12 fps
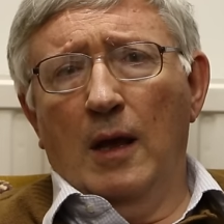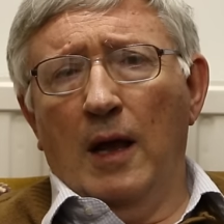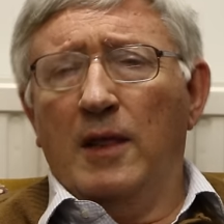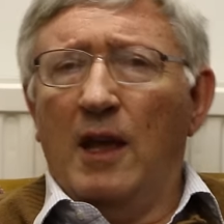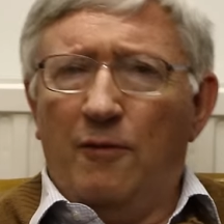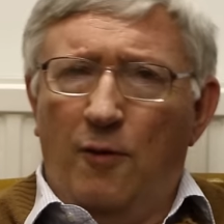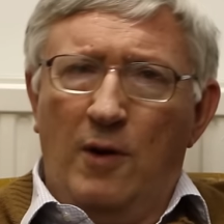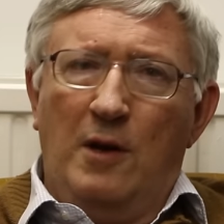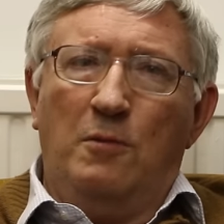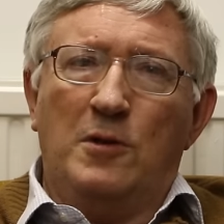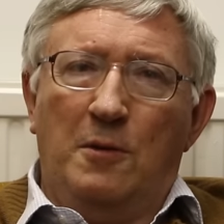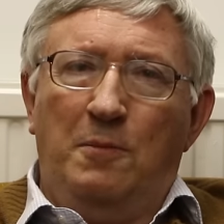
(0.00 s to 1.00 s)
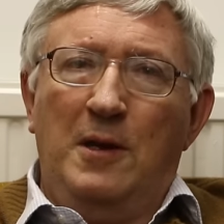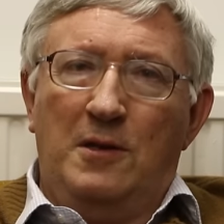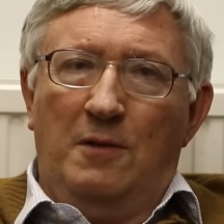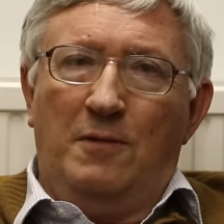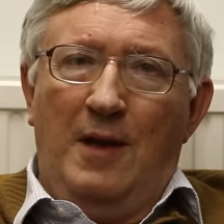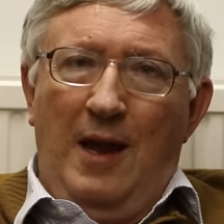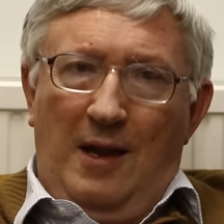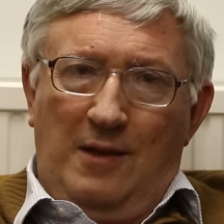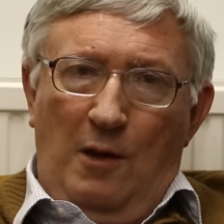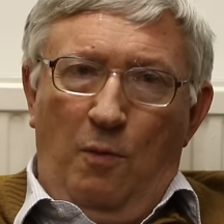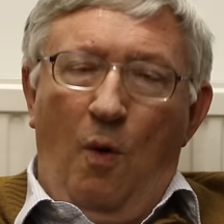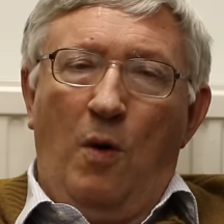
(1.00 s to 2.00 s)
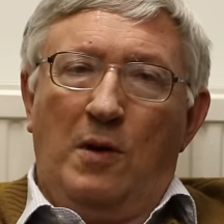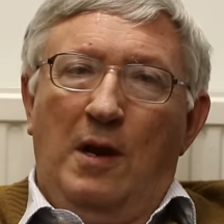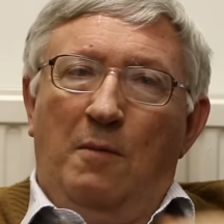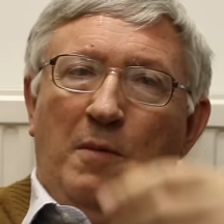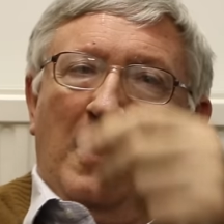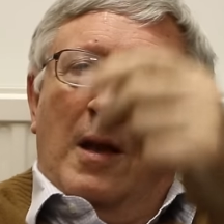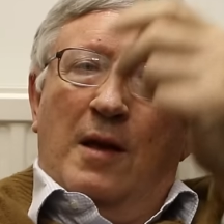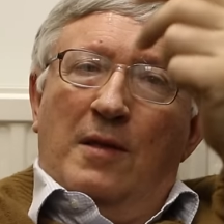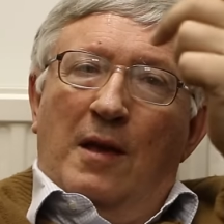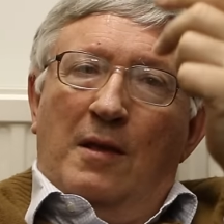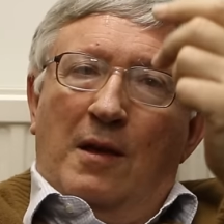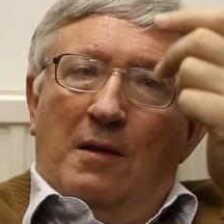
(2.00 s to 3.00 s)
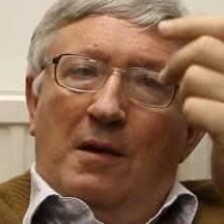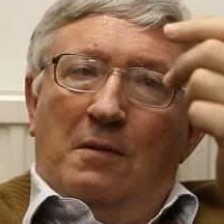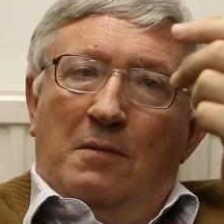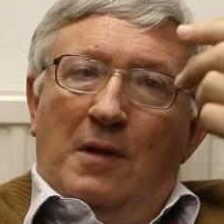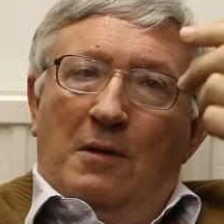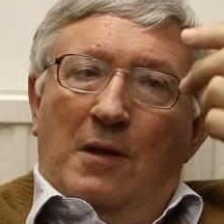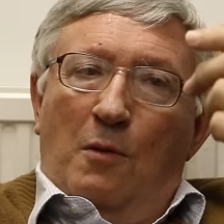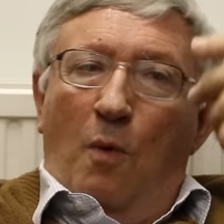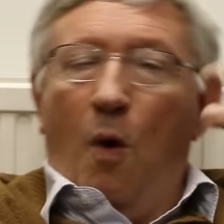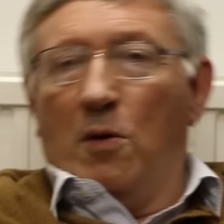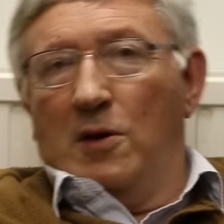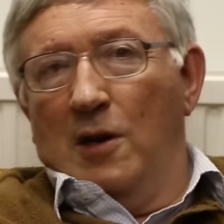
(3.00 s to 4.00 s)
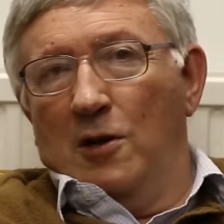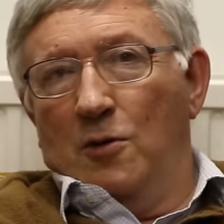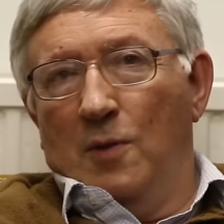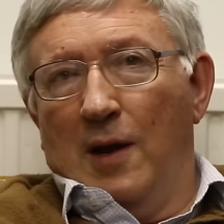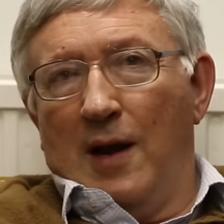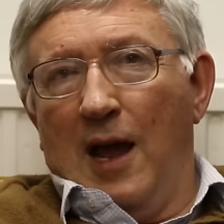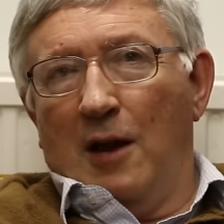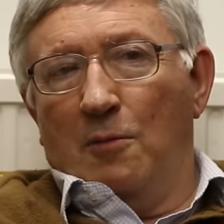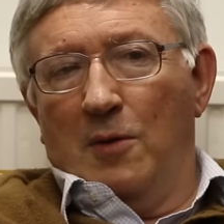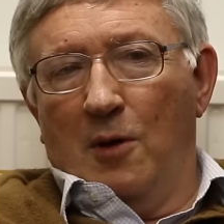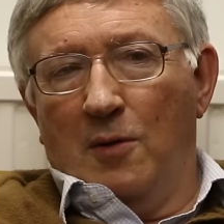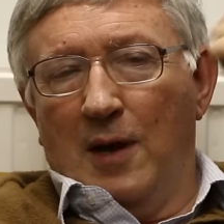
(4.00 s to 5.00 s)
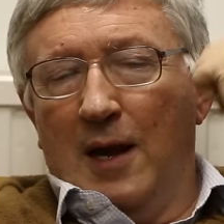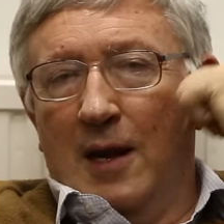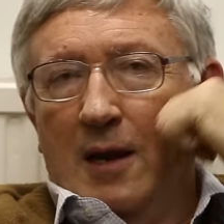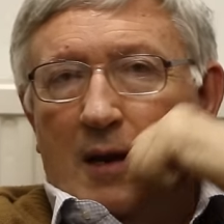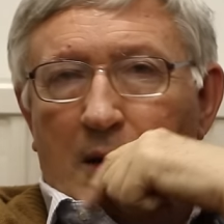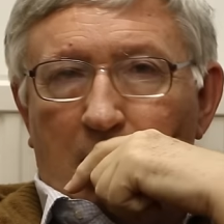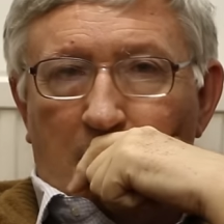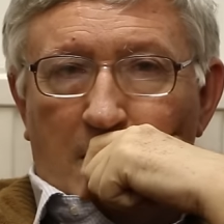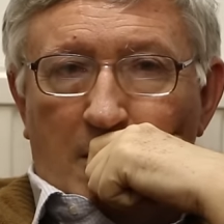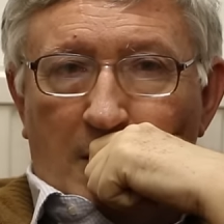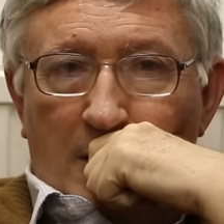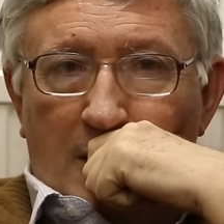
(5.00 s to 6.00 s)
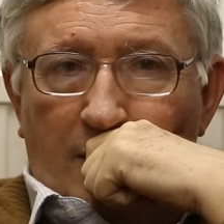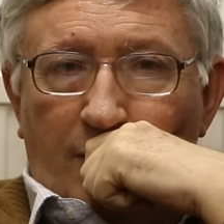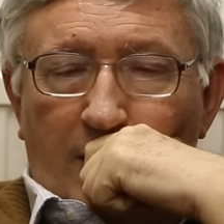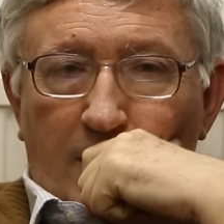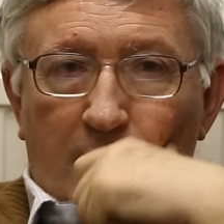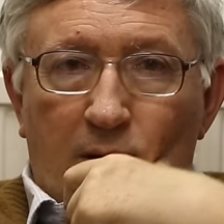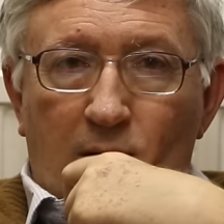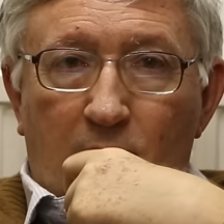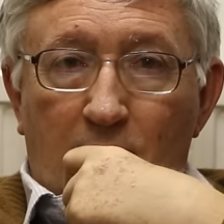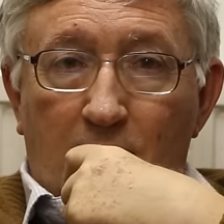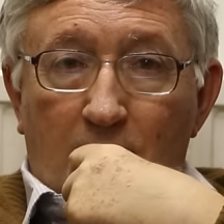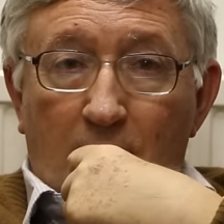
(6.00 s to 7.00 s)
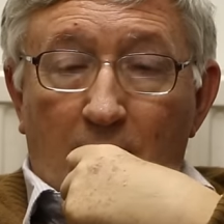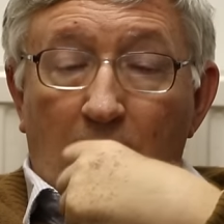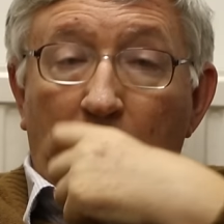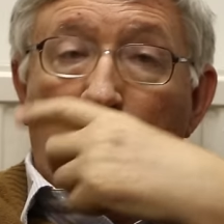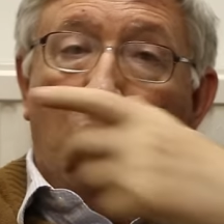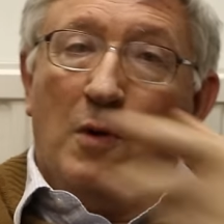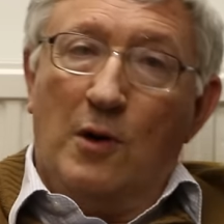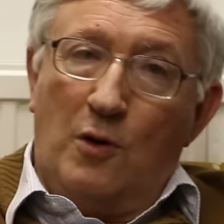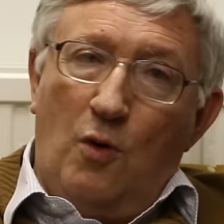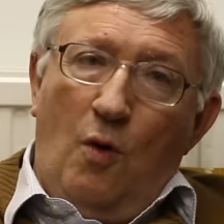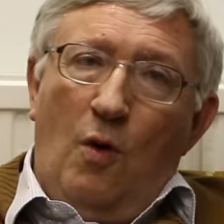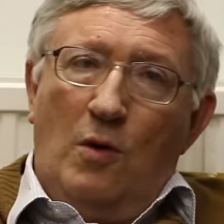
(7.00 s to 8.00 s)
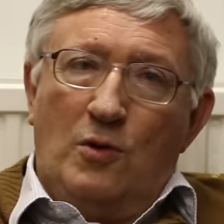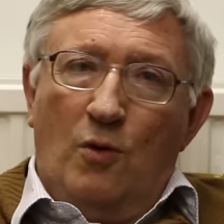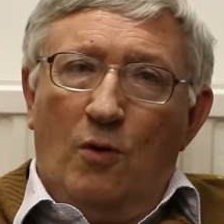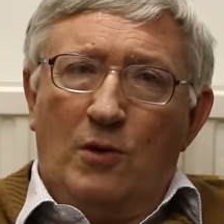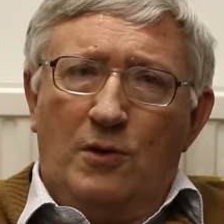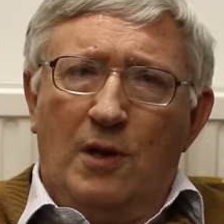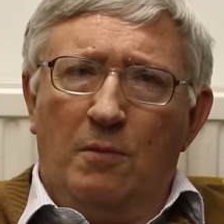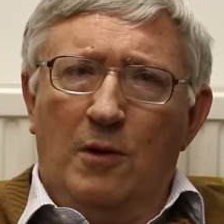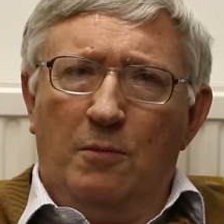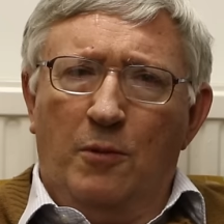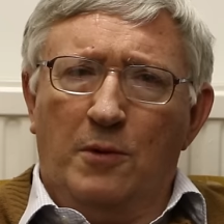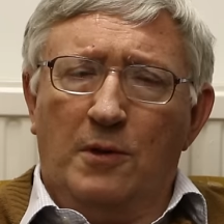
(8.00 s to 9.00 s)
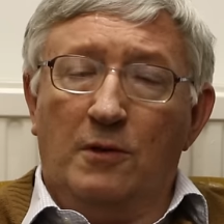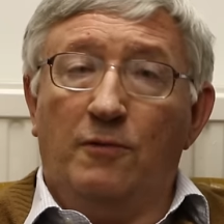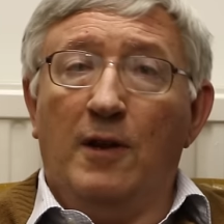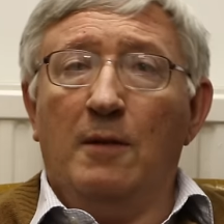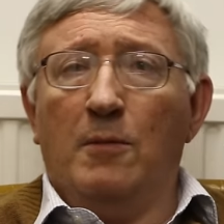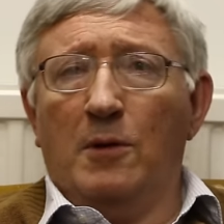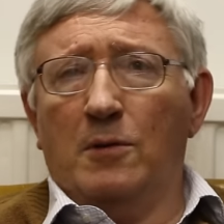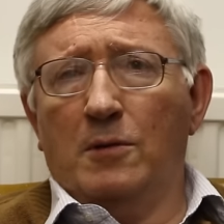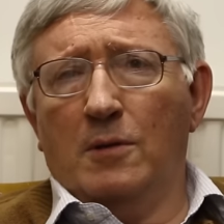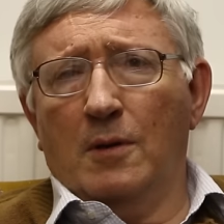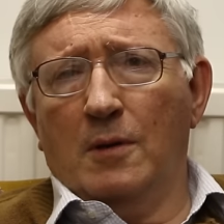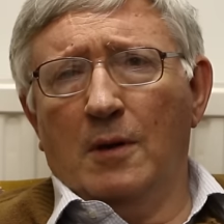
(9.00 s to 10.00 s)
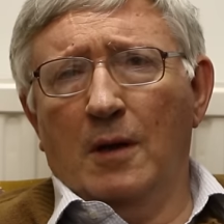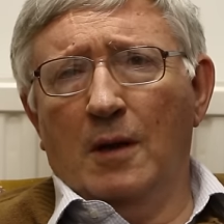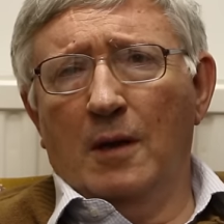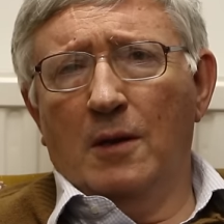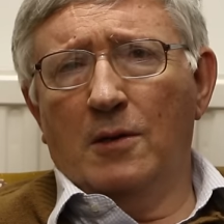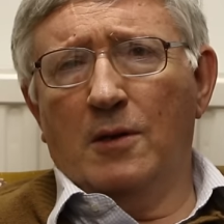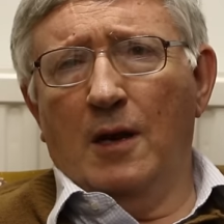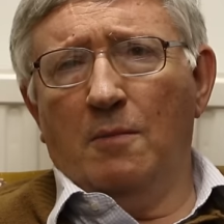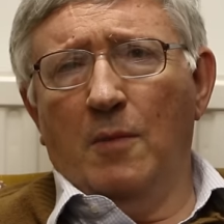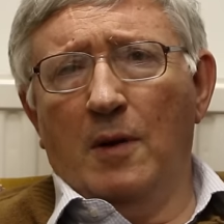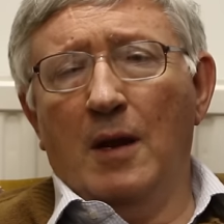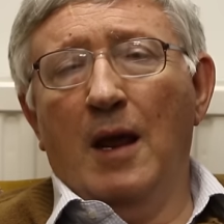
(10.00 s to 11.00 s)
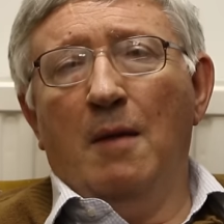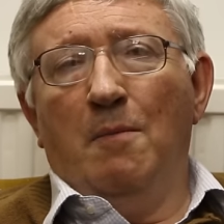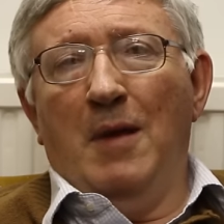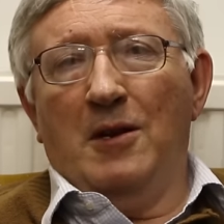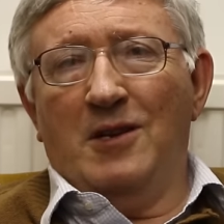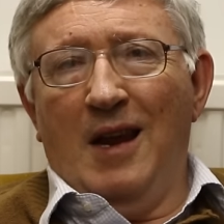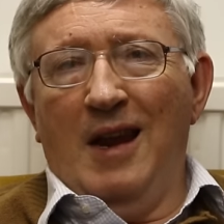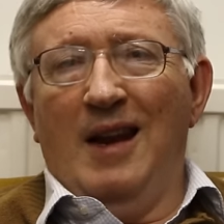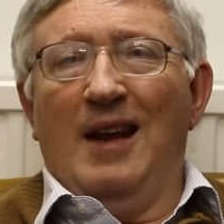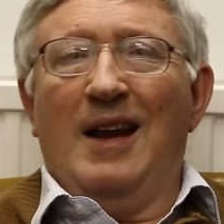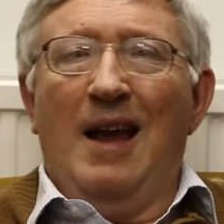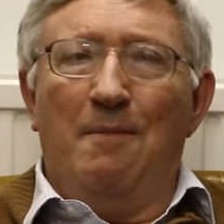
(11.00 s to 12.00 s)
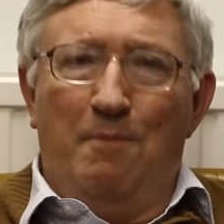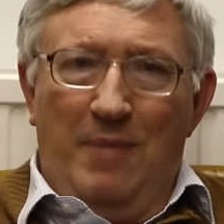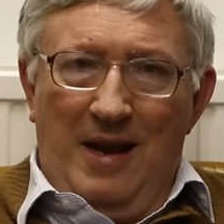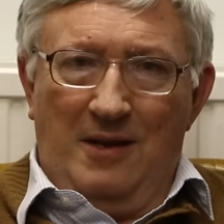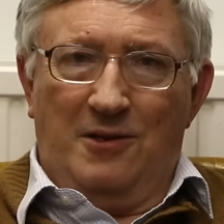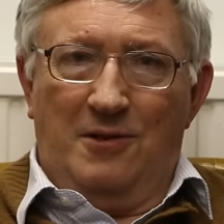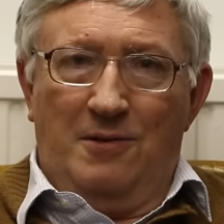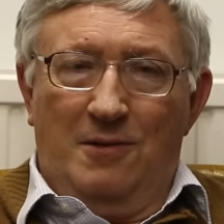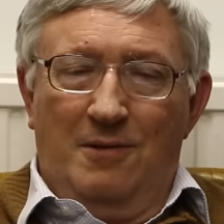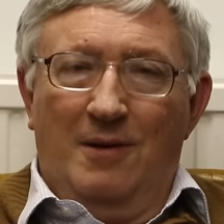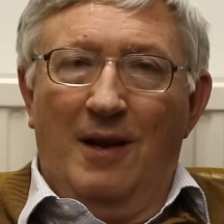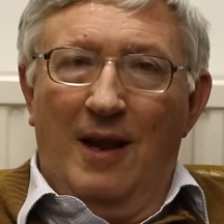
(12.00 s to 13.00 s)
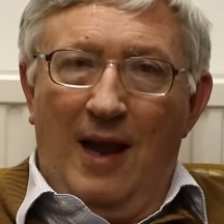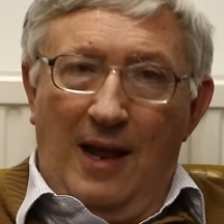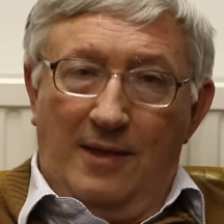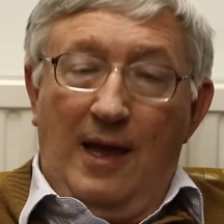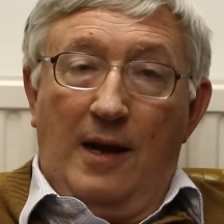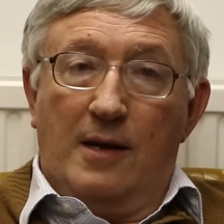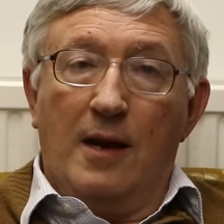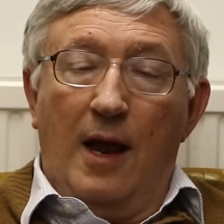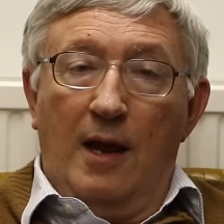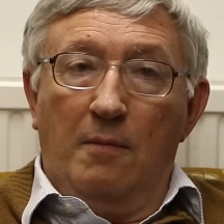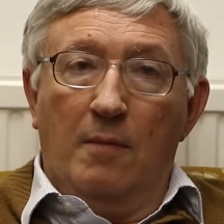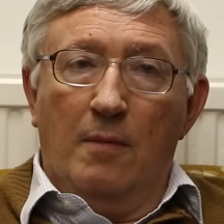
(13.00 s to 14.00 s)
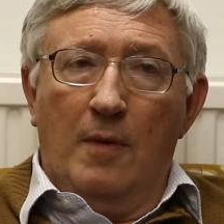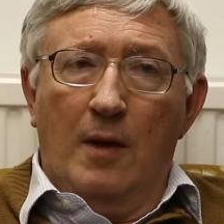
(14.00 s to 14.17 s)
And therefore, it was a piece of cake. They walked into Iraq without any difficulty. And you will recall George W. Bush's famous statement, "Mission accomplished," at that time.